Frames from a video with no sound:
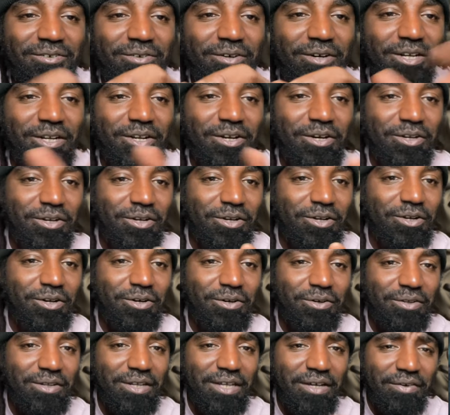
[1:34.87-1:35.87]
Oh no, no,
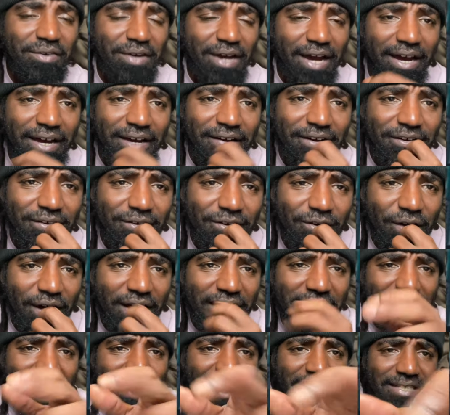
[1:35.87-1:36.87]
no. Then I
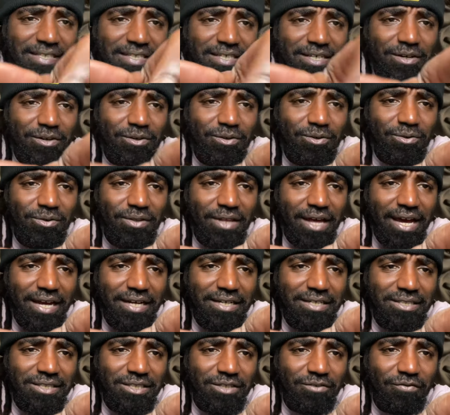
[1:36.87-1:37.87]
I can't tell who
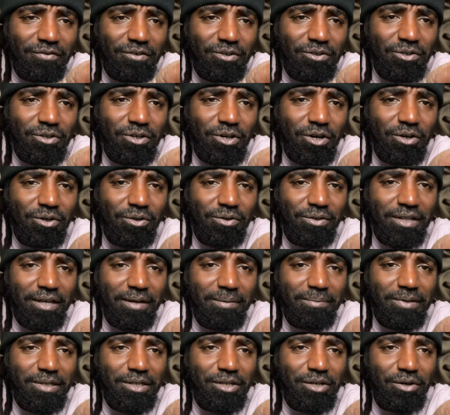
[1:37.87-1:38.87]
that is. If you know,
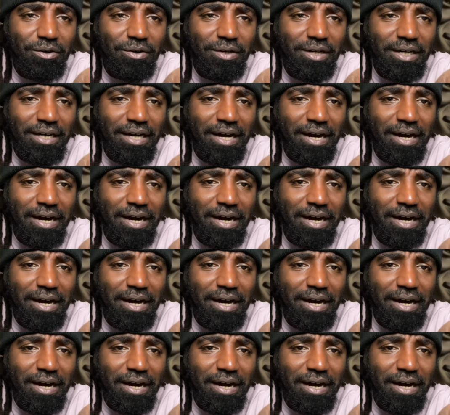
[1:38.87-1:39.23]
let me know in the